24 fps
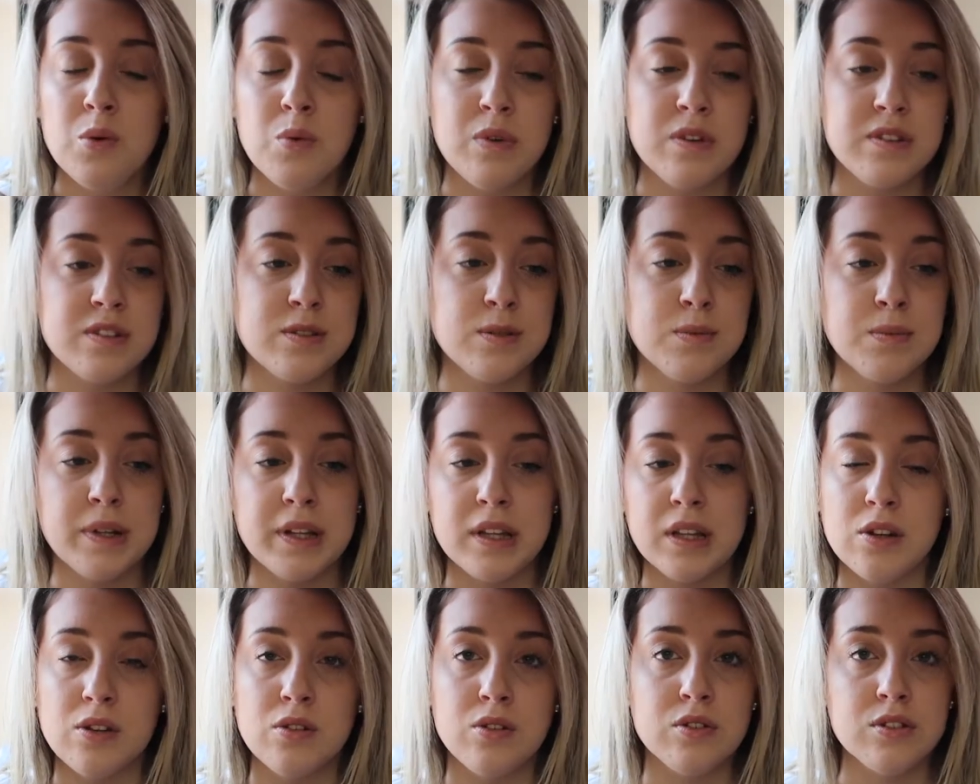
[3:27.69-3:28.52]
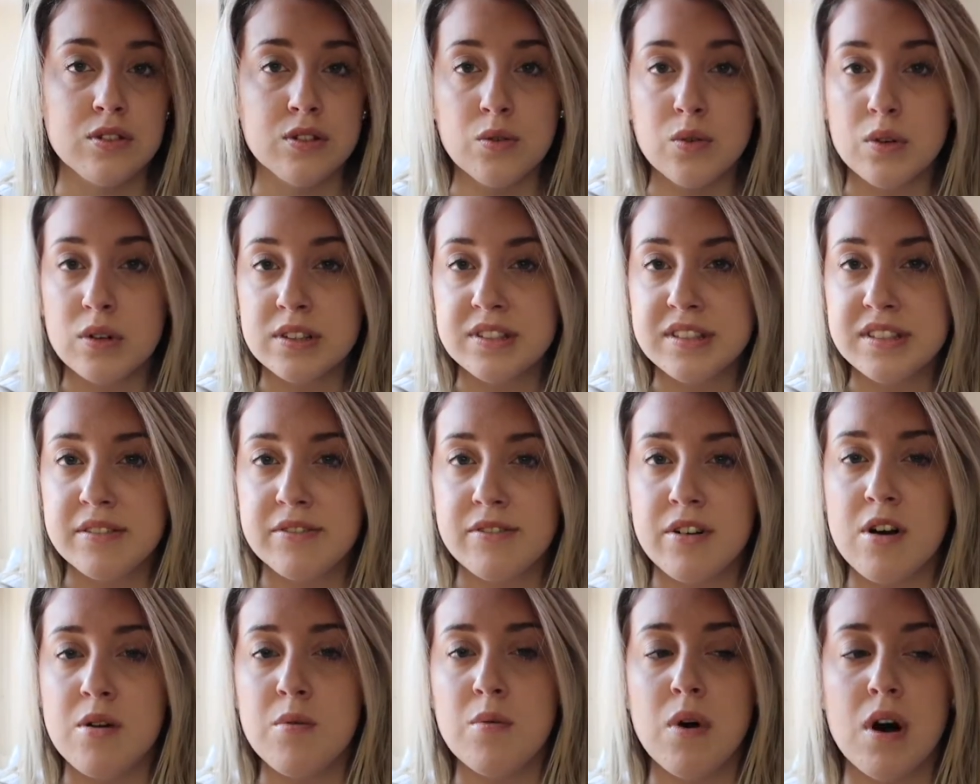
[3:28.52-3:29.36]
with some like little shorts
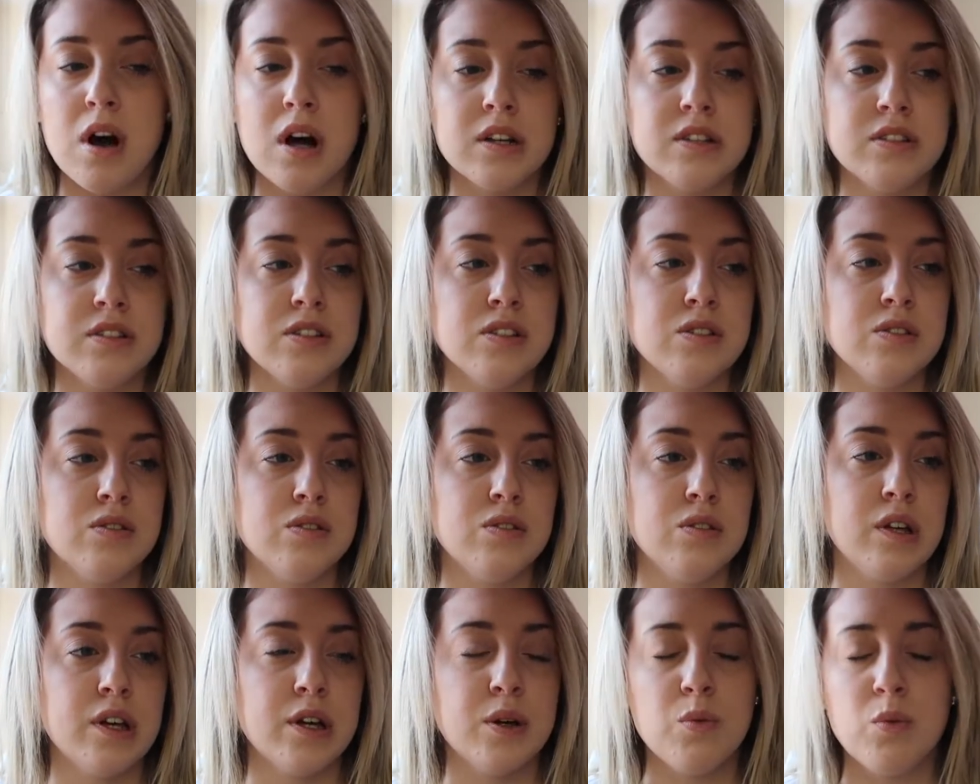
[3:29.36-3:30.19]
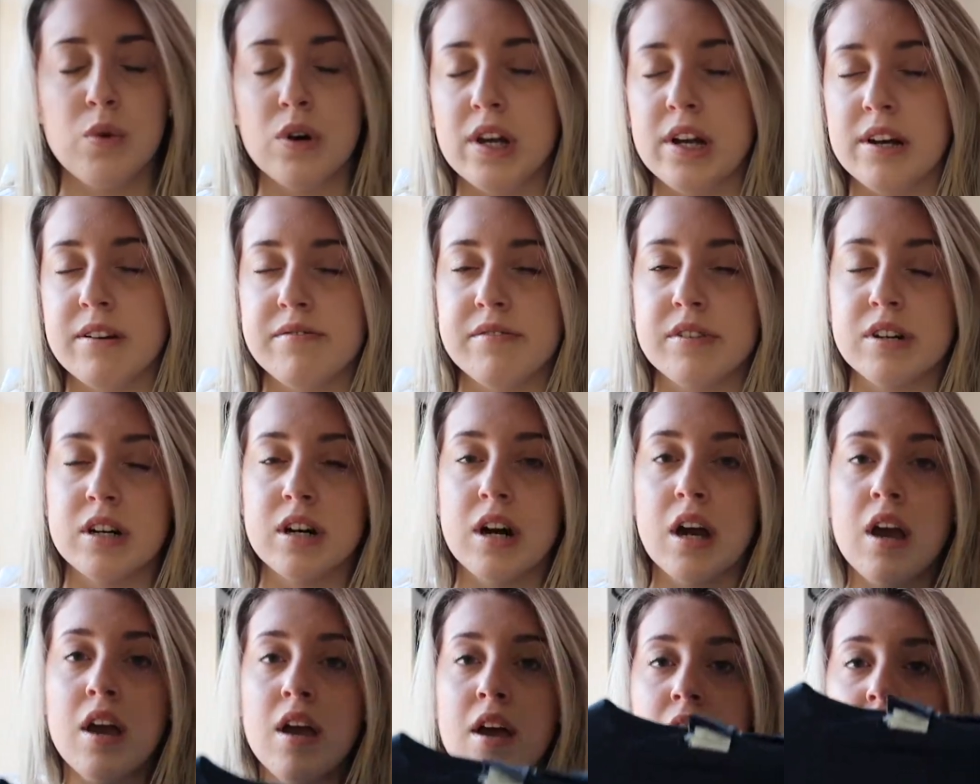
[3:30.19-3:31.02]
if I want to, like
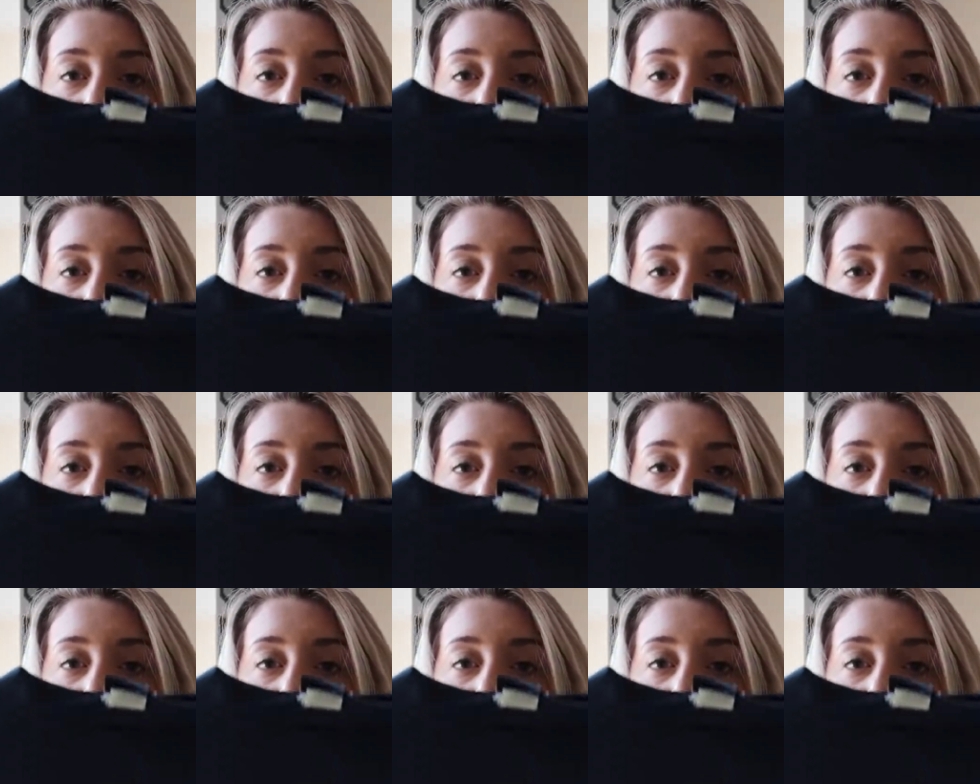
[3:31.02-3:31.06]
whatever.